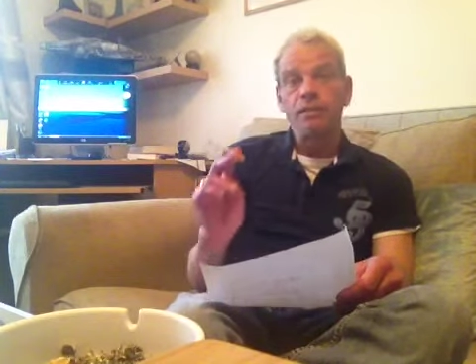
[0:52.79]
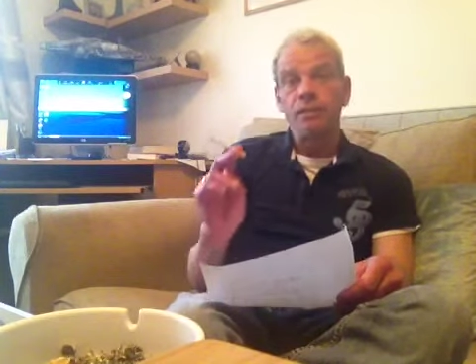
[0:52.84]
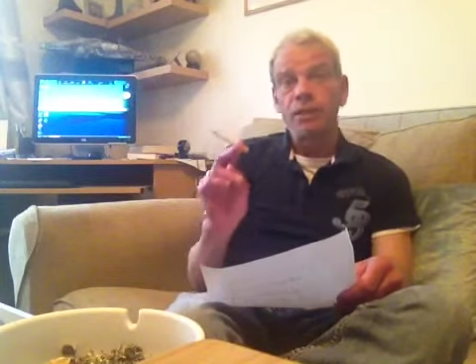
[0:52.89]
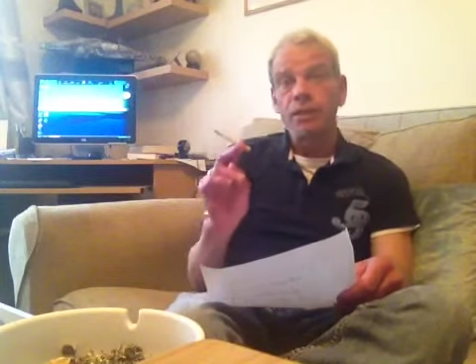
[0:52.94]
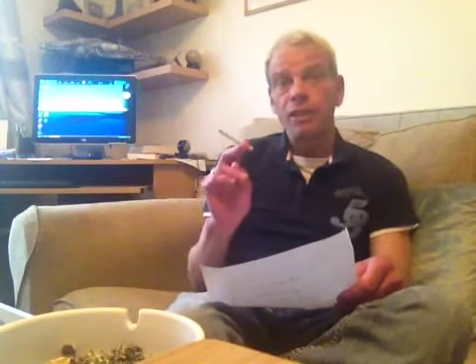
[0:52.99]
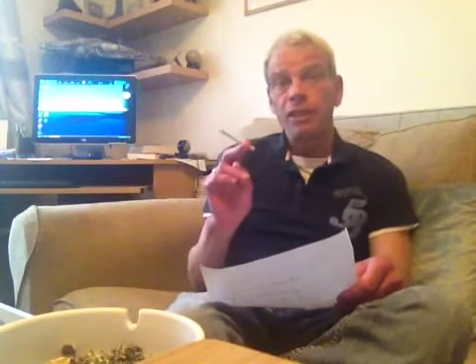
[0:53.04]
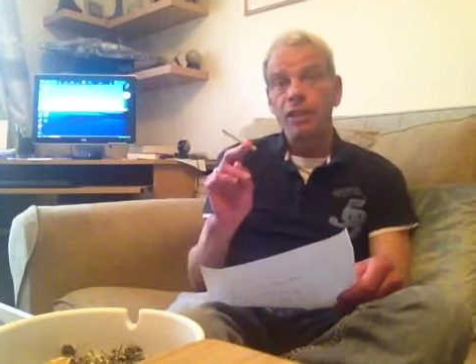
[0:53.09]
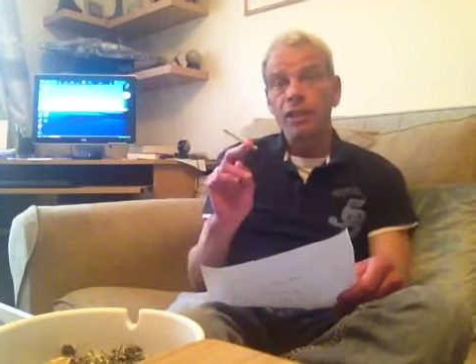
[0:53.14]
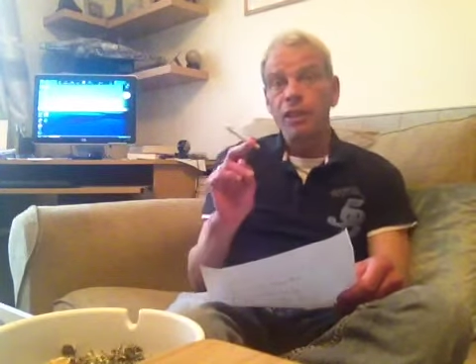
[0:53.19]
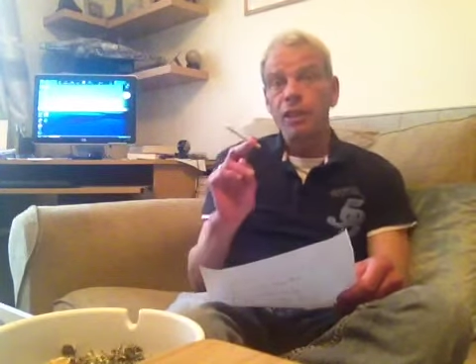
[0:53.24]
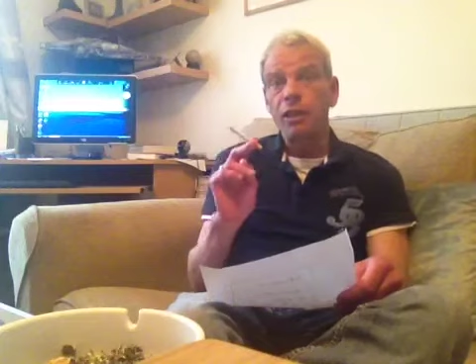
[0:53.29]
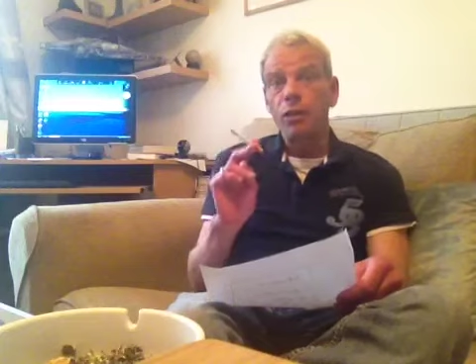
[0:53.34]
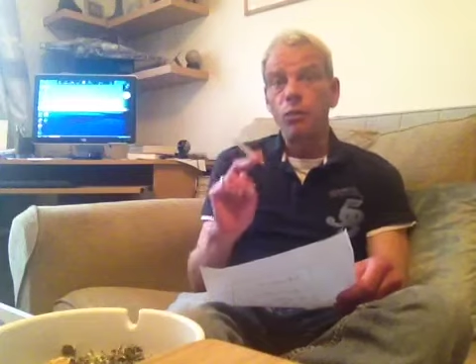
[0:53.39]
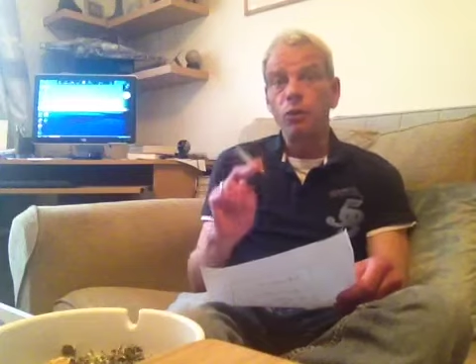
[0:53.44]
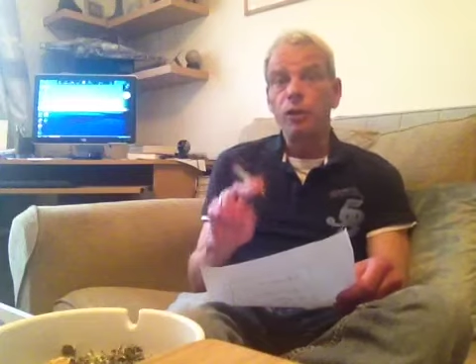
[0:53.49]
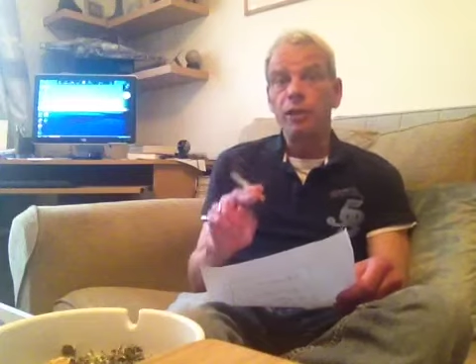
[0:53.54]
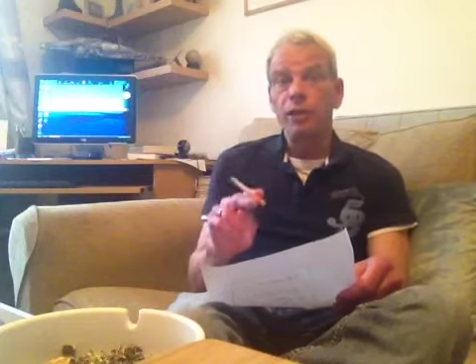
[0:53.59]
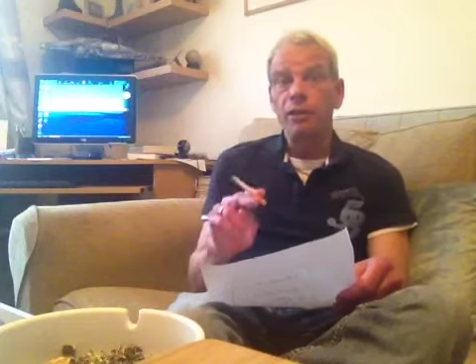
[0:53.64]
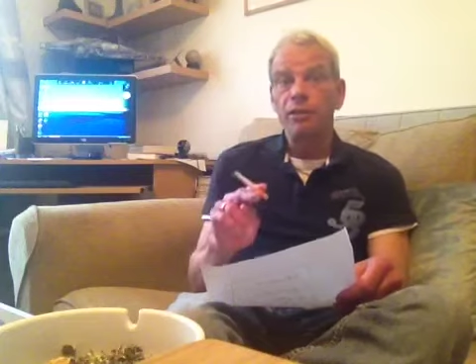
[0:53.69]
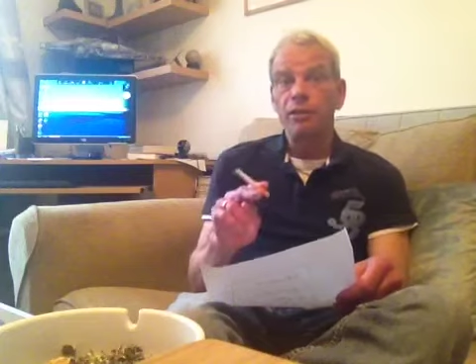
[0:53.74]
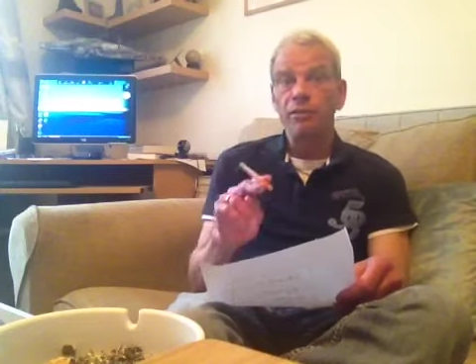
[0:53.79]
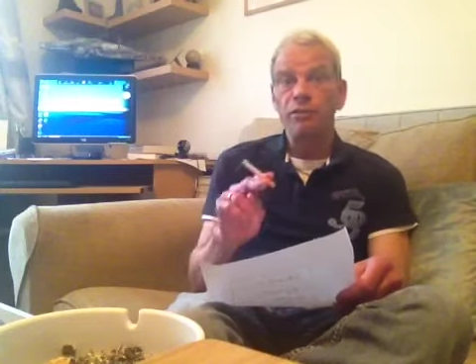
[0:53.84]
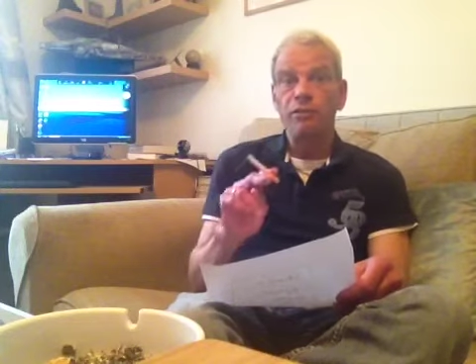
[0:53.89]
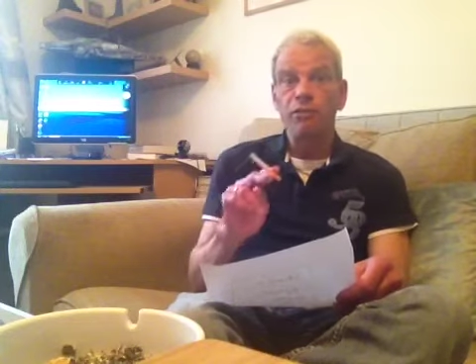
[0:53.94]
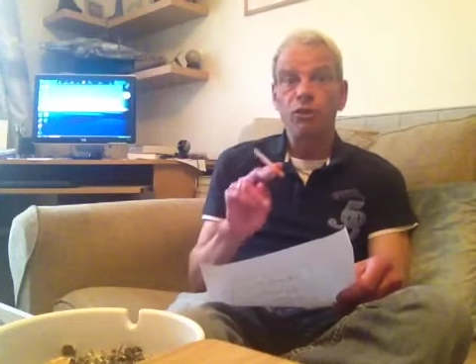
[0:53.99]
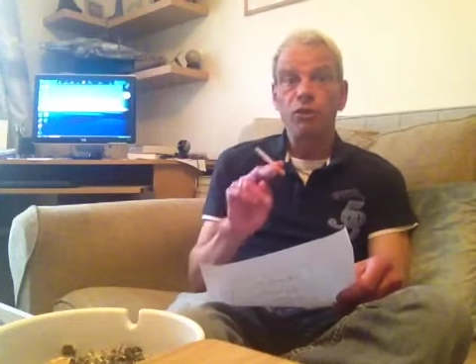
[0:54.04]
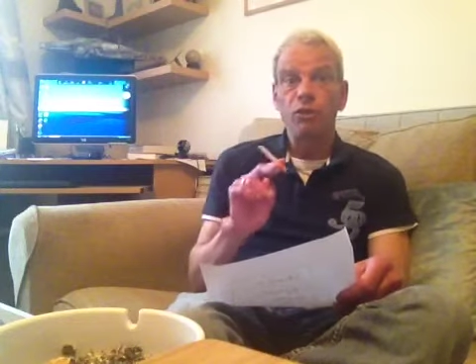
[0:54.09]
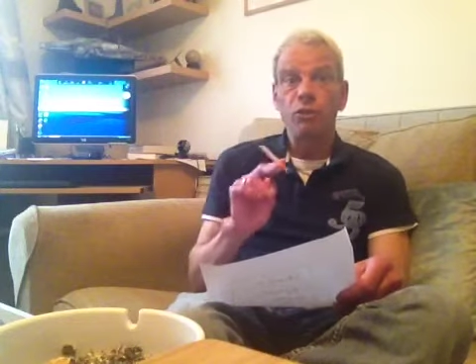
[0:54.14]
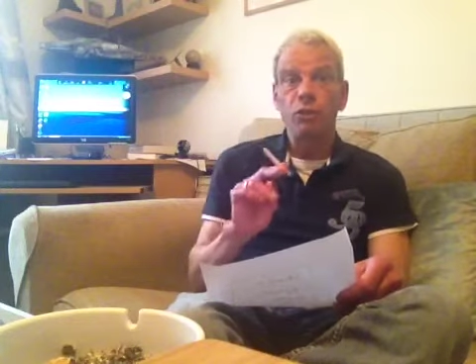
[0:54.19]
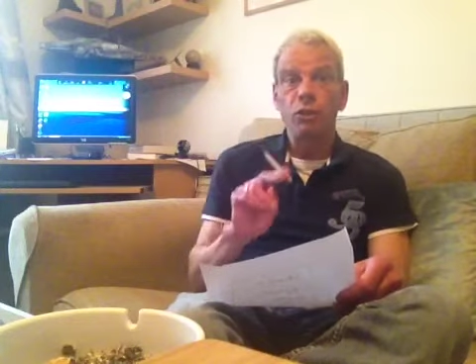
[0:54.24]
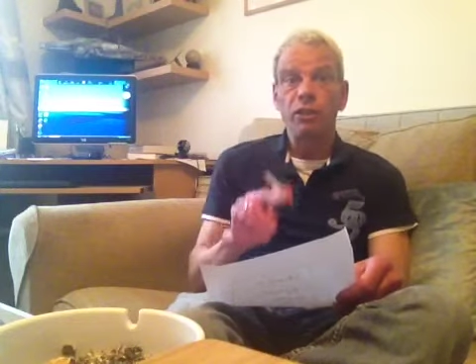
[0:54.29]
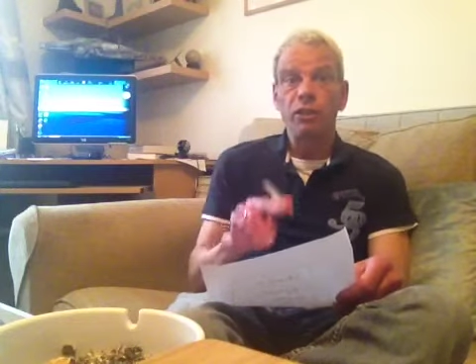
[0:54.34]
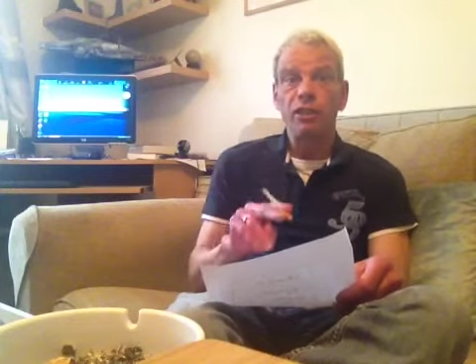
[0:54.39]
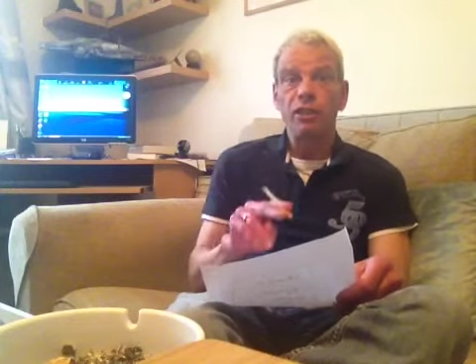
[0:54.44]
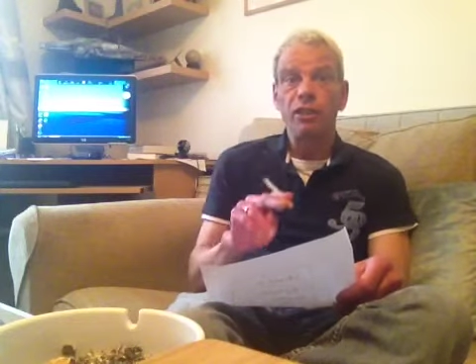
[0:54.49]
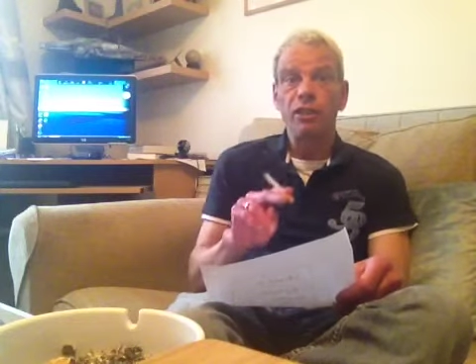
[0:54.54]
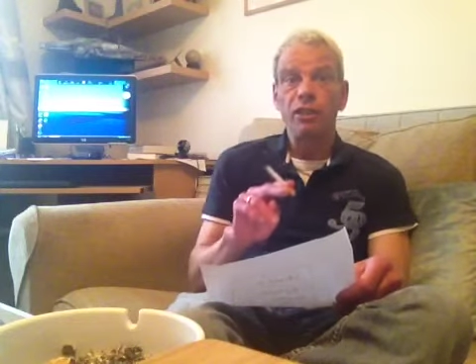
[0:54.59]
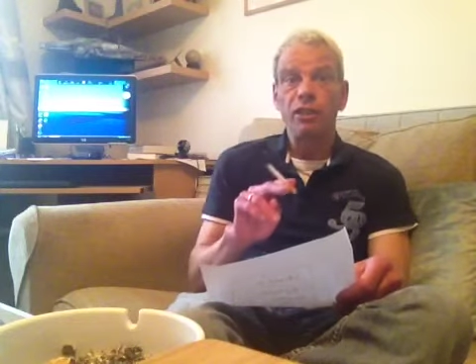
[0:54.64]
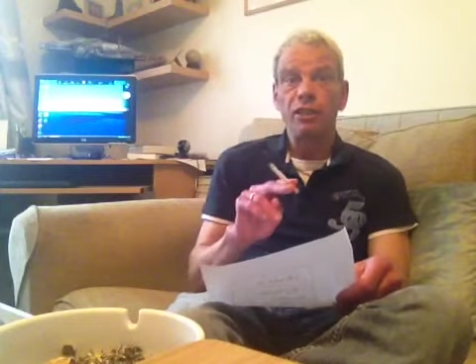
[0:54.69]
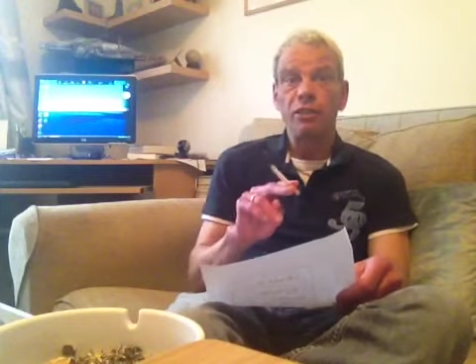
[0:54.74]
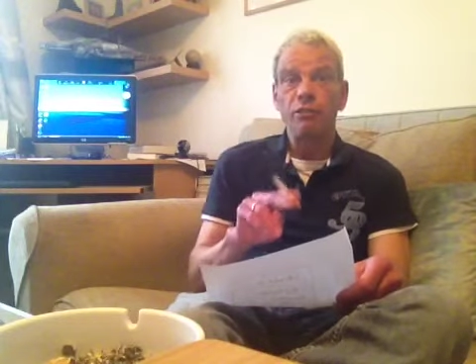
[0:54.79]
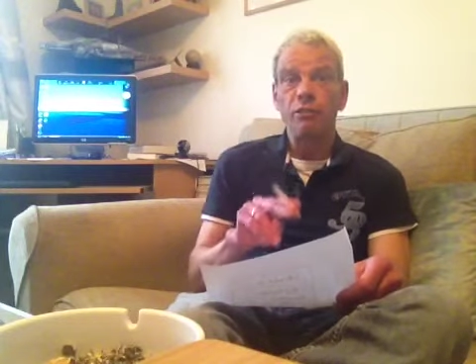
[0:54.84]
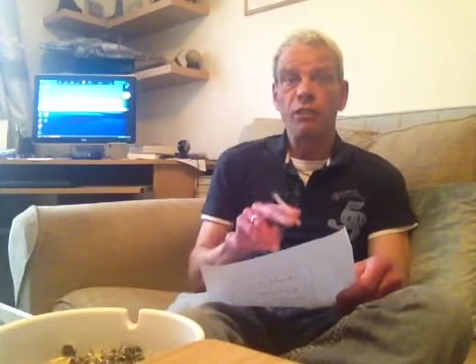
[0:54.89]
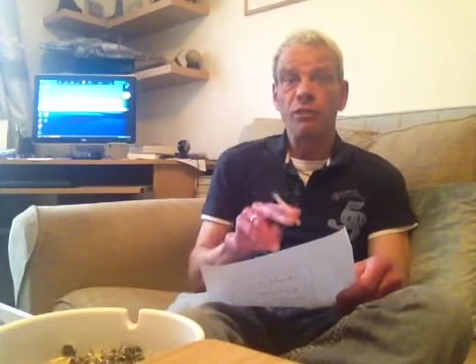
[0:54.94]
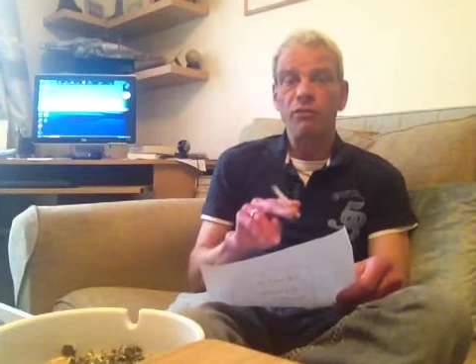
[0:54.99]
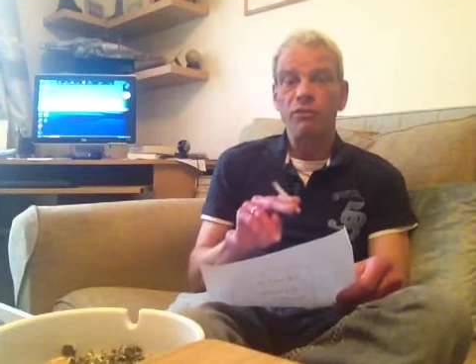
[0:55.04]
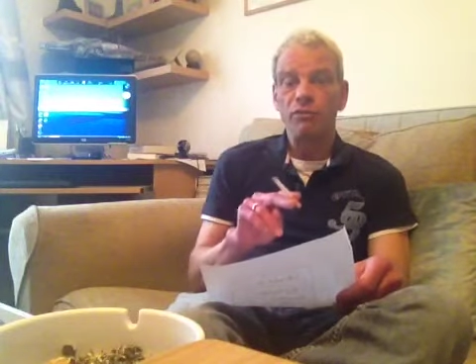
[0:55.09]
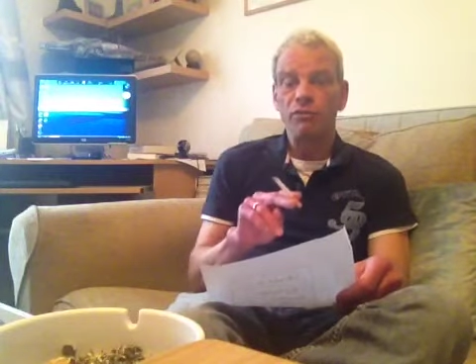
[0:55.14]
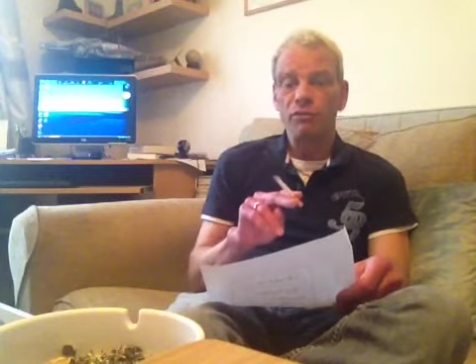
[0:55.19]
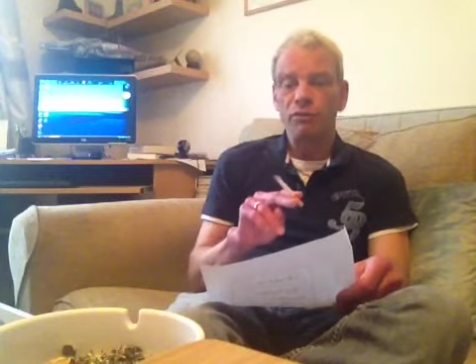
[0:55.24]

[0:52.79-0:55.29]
It's a whole list of quality smoke